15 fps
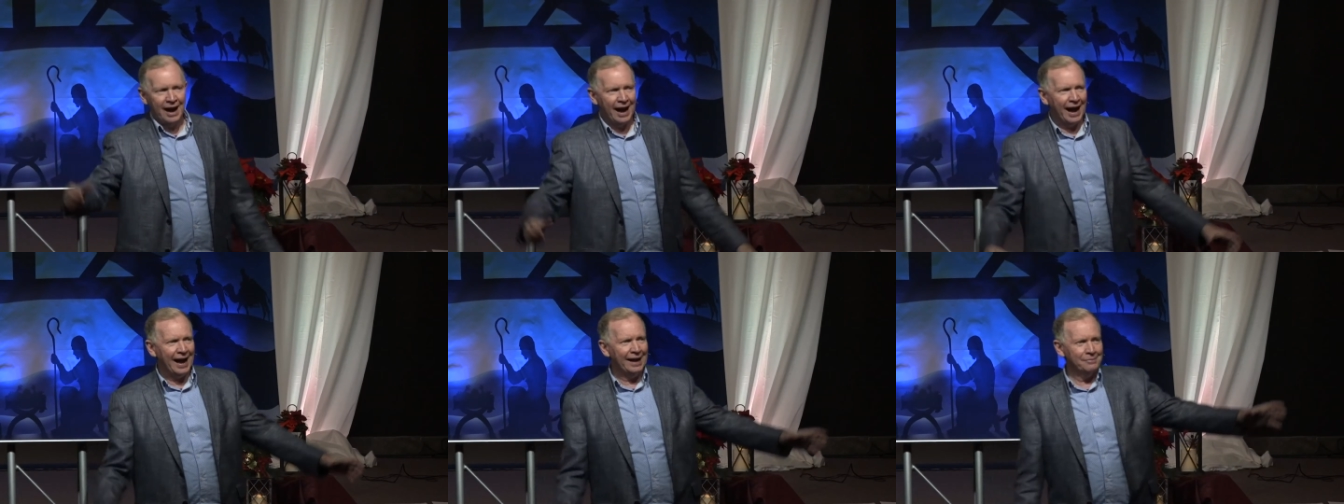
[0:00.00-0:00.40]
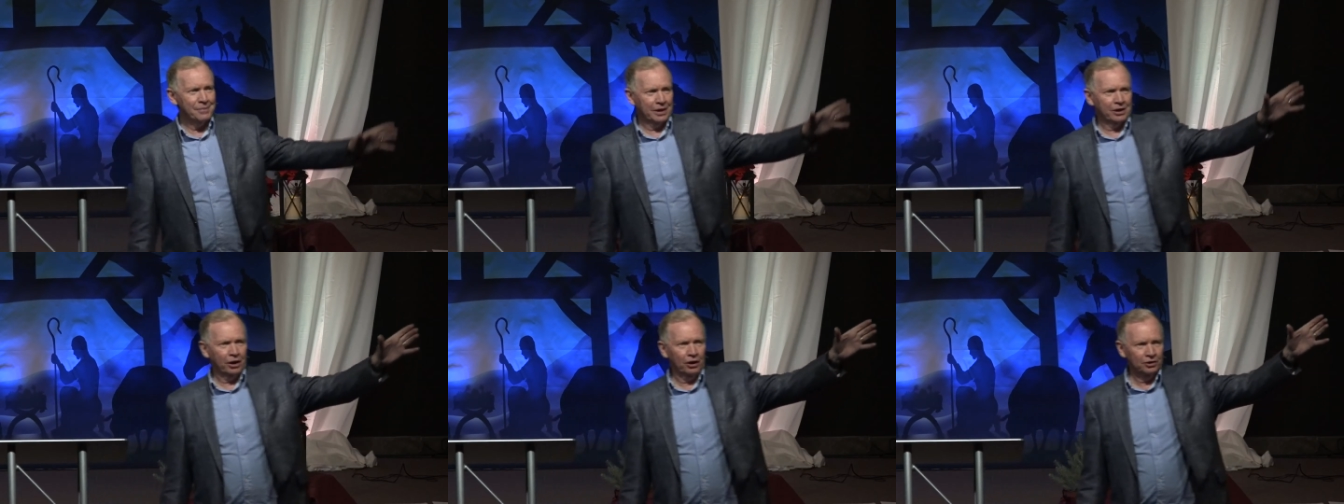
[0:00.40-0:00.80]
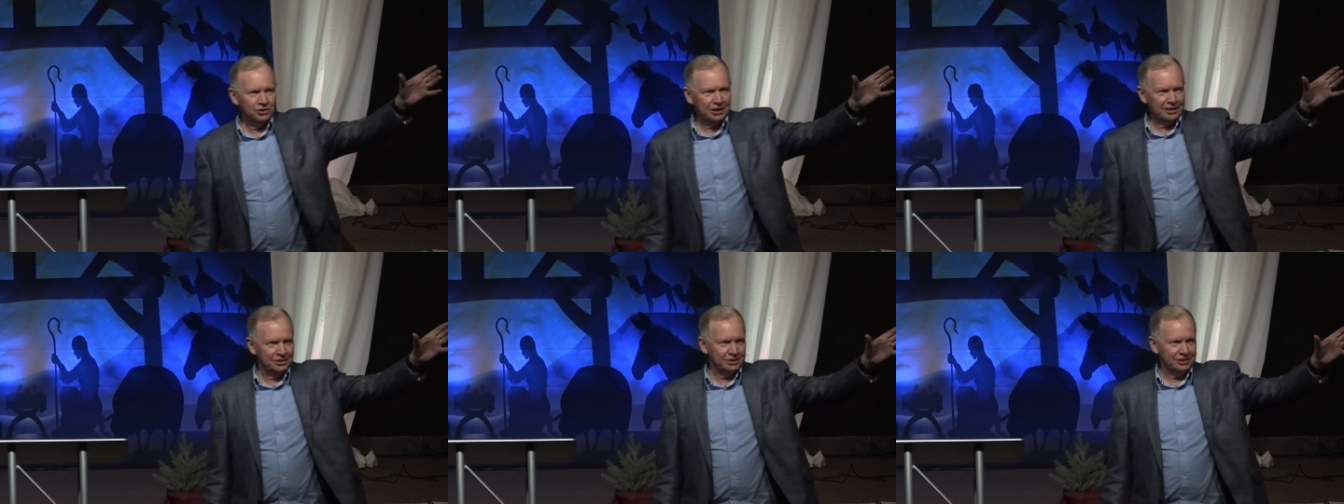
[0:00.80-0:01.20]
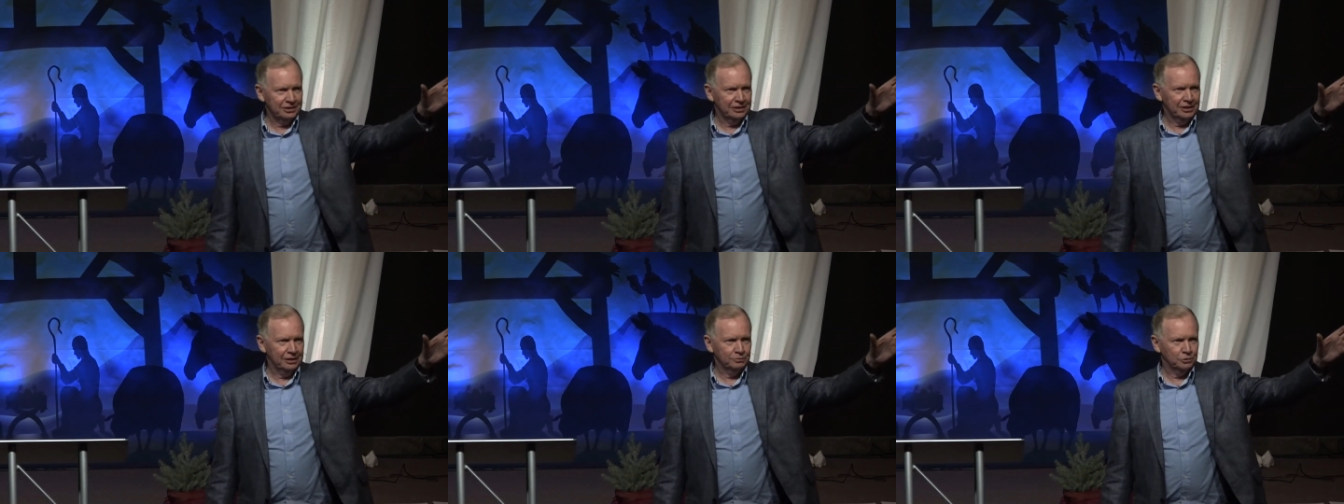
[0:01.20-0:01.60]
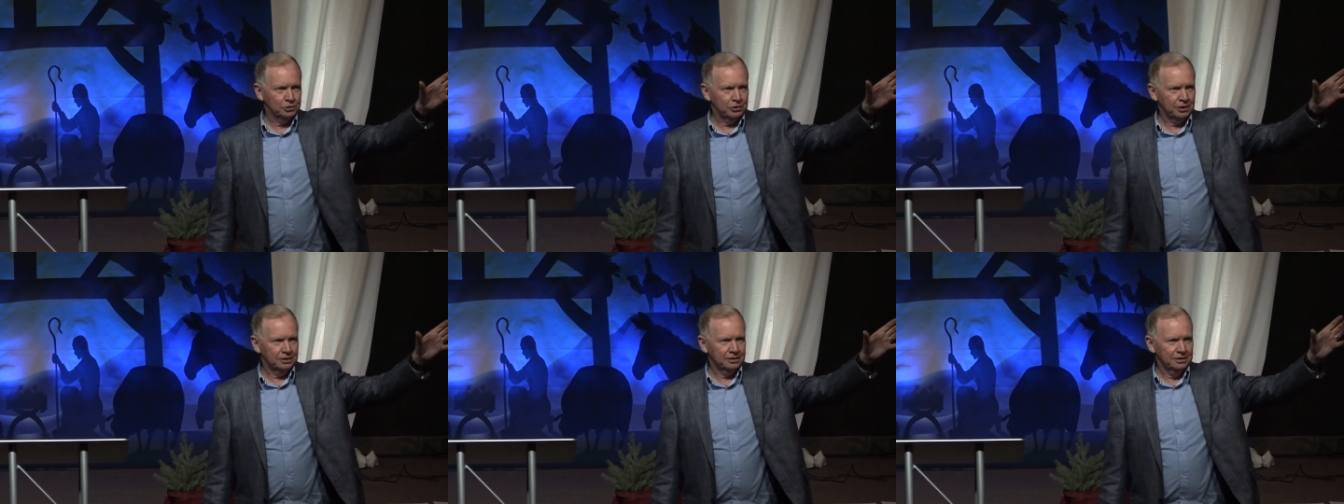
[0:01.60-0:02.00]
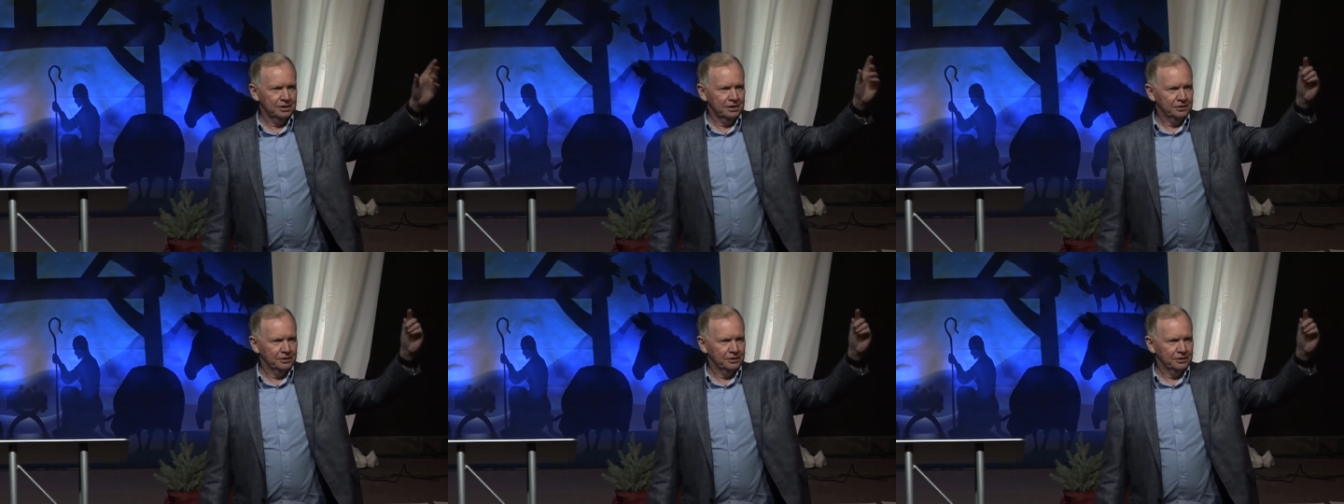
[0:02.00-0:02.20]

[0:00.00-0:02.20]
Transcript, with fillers: I, because I see the dump truck,